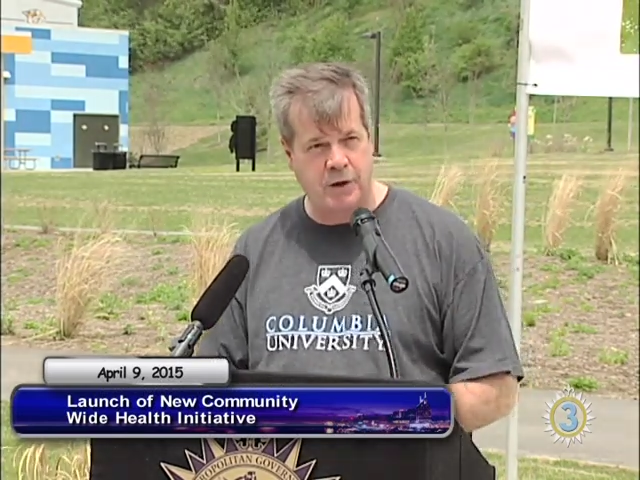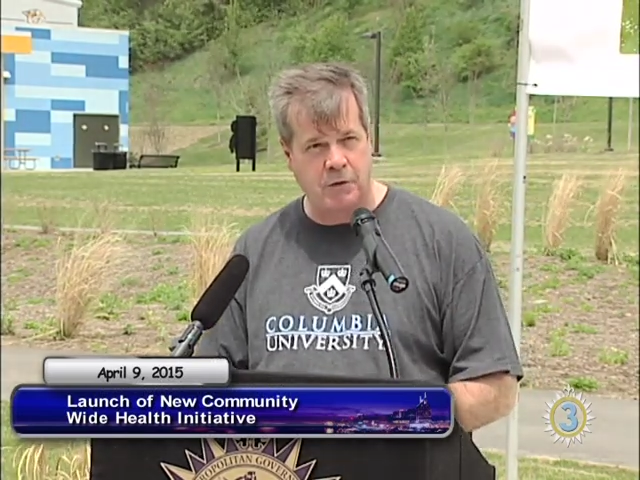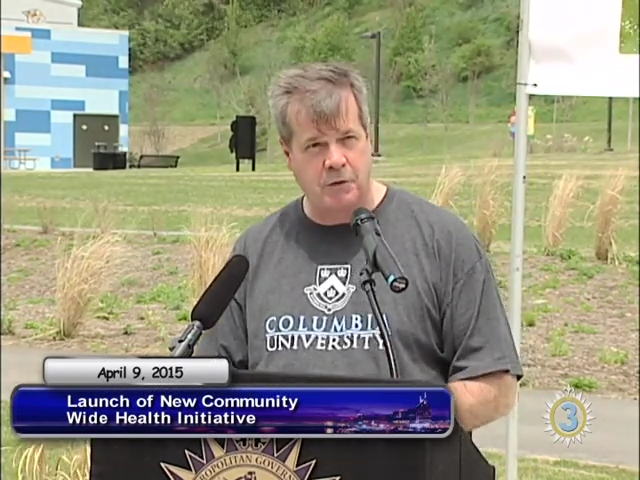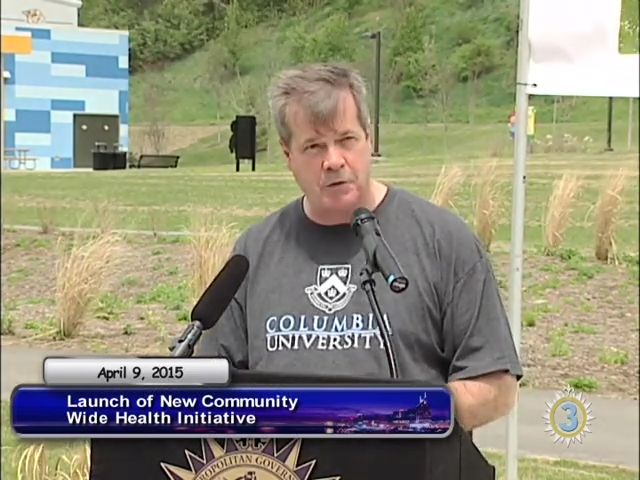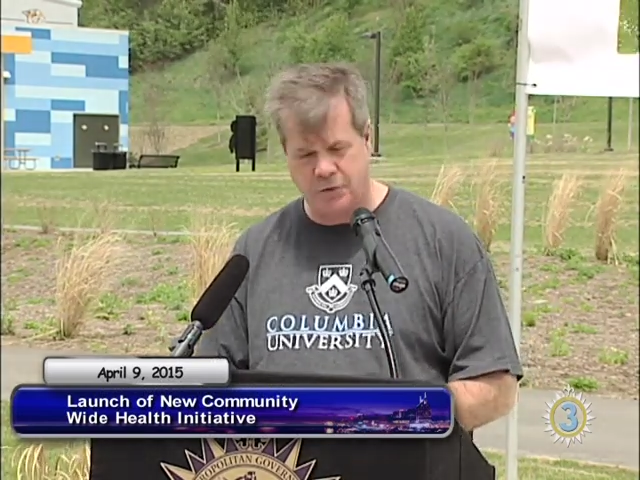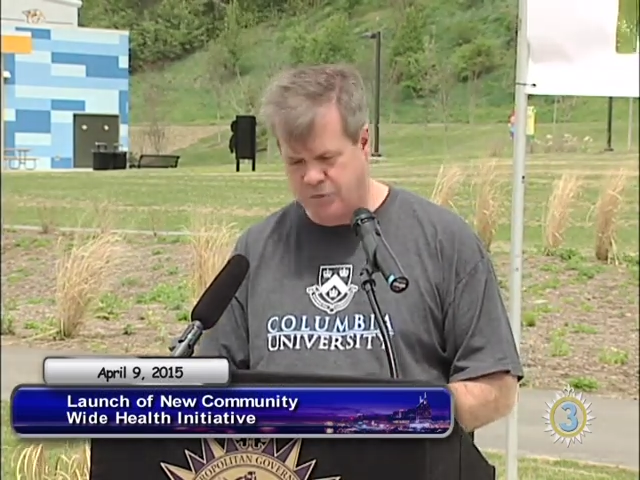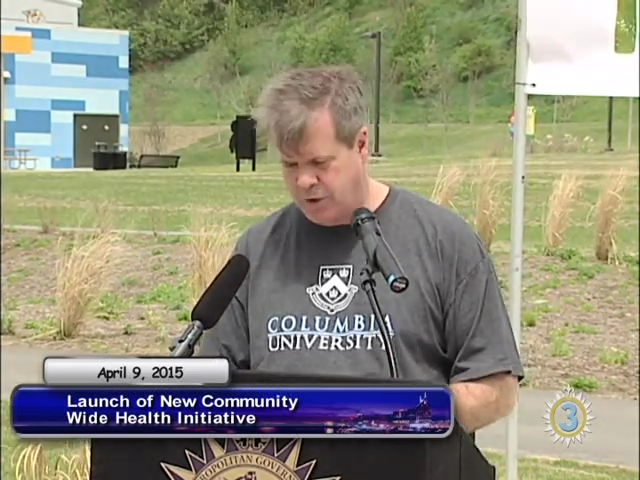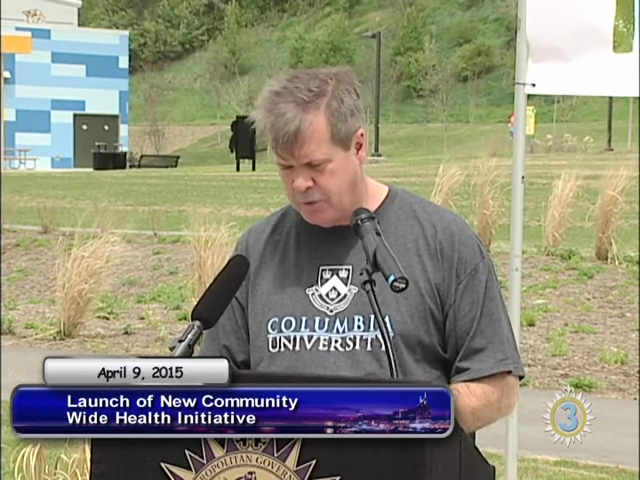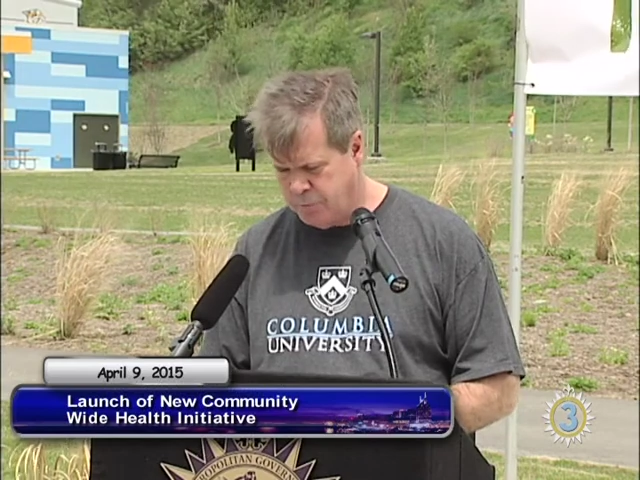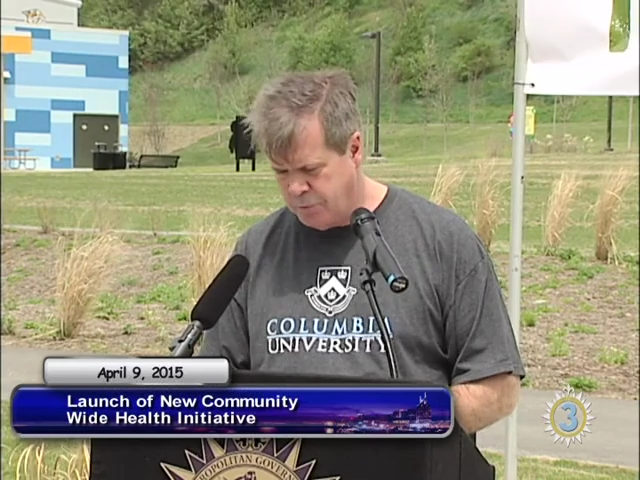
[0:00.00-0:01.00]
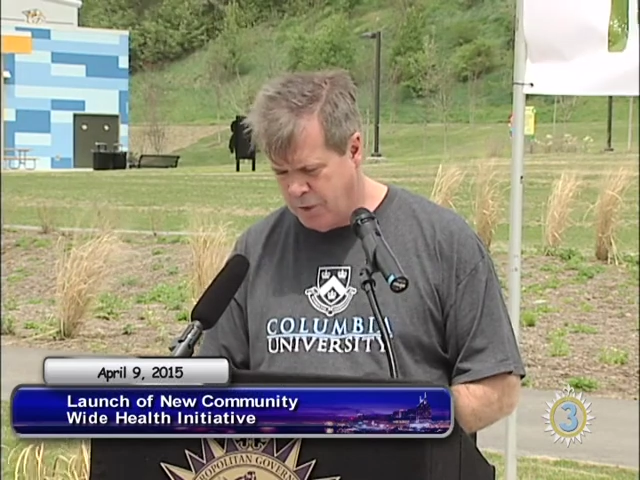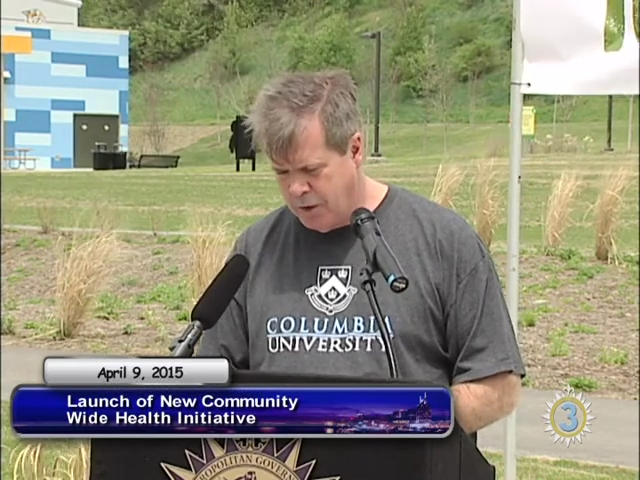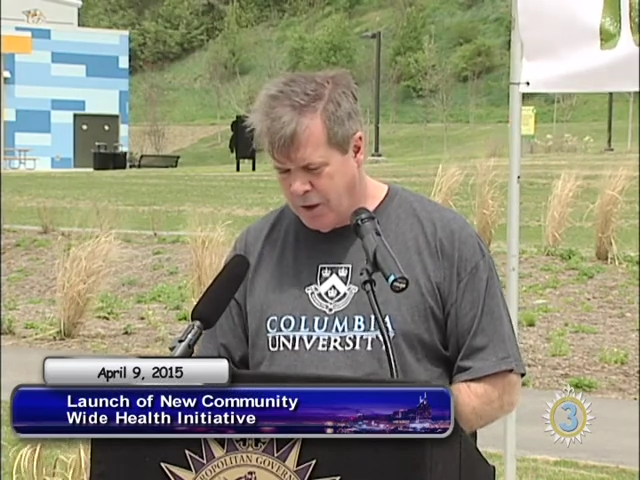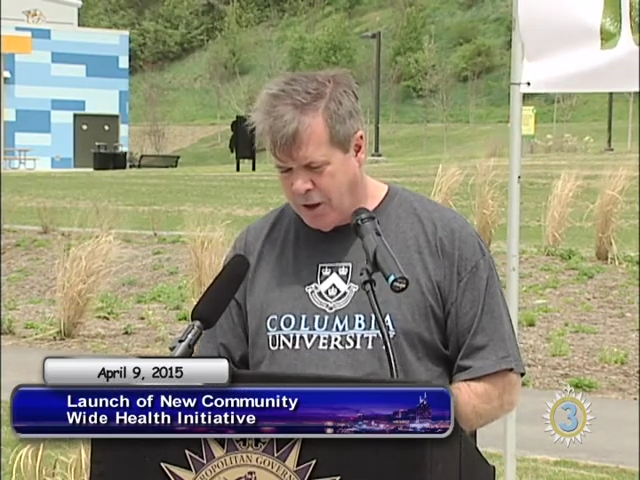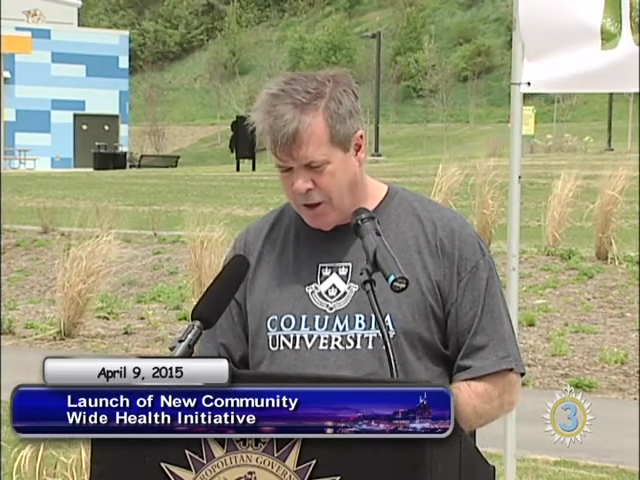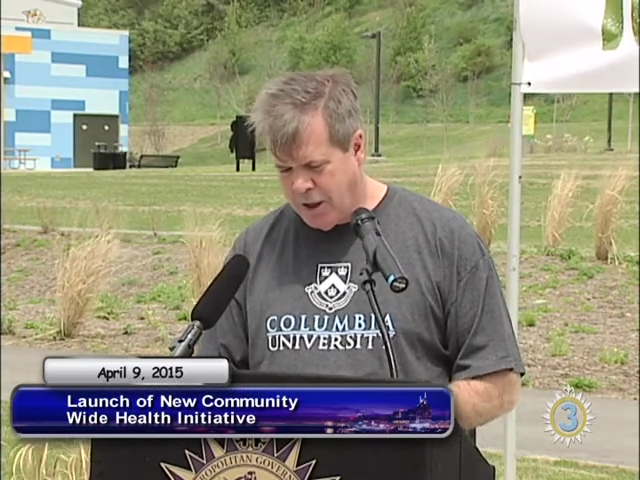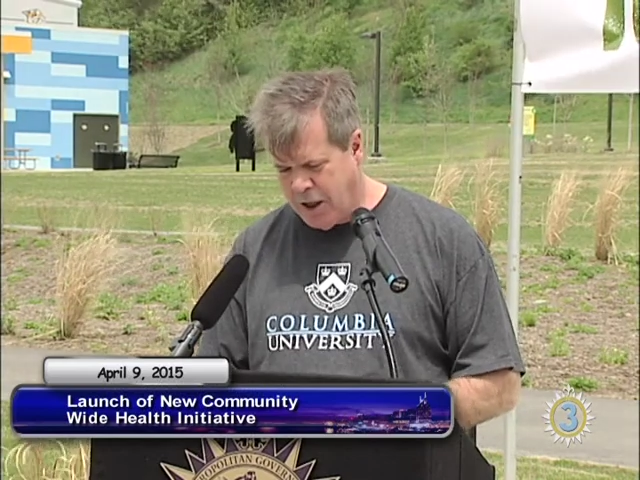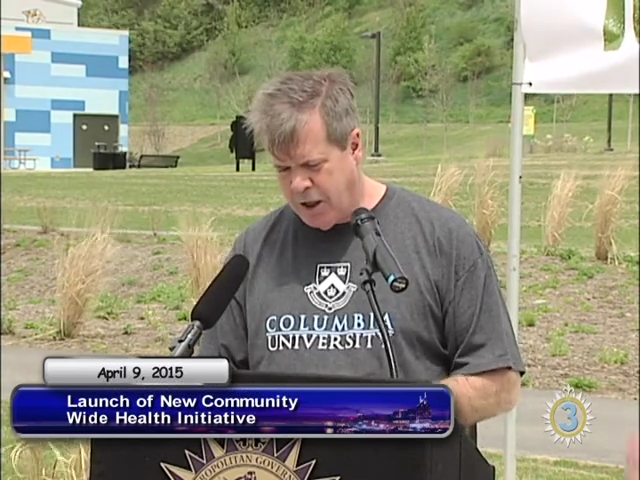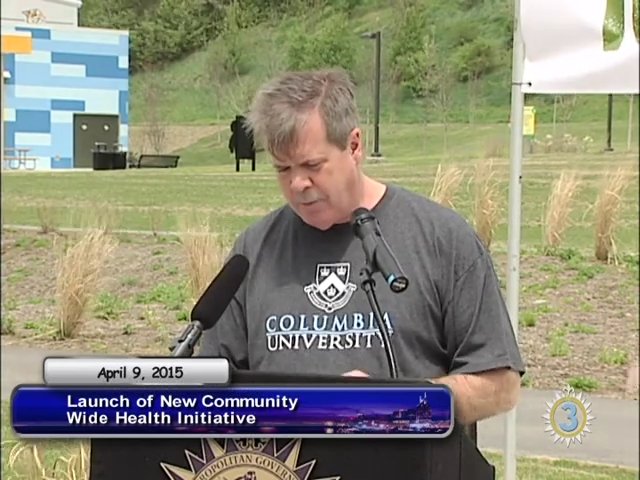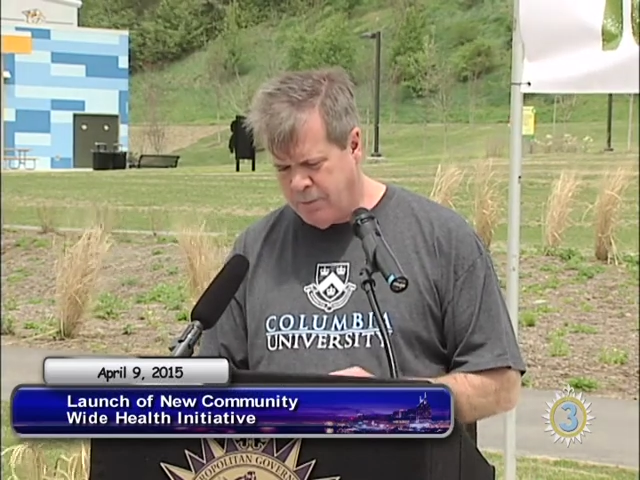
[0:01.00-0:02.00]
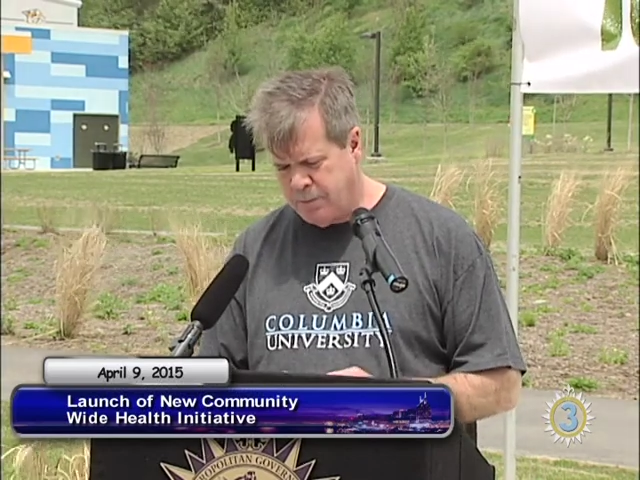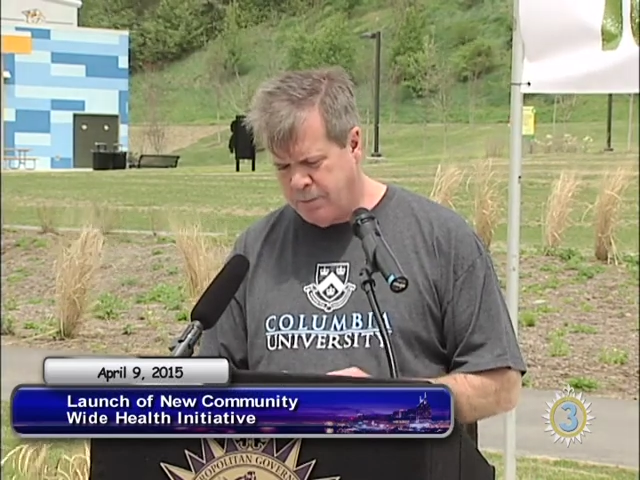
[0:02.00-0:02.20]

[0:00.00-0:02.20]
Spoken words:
Karen, good to see you. I